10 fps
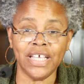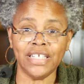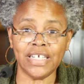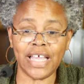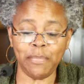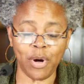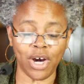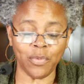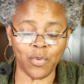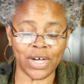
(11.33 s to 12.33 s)
Today,
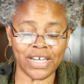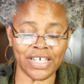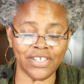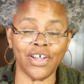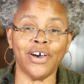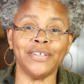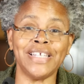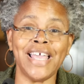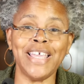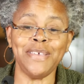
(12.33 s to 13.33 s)
part one is called
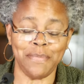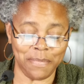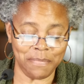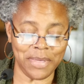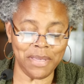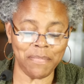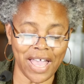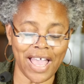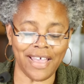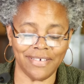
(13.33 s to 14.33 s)
Take Me
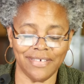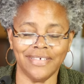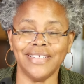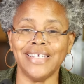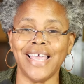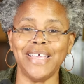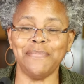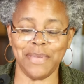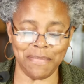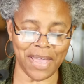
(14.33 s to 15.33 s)
Back.
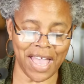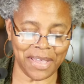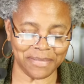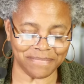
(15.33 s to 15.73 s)
Take Me Back.